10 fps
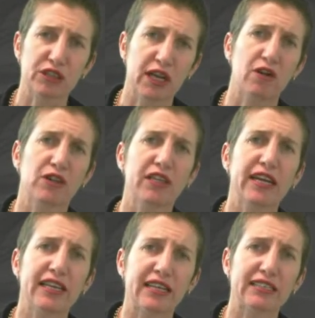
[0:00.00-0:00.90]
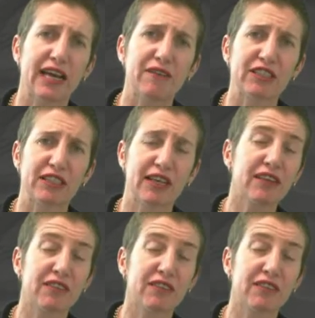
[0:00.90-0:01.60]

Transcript: currently in their savings account.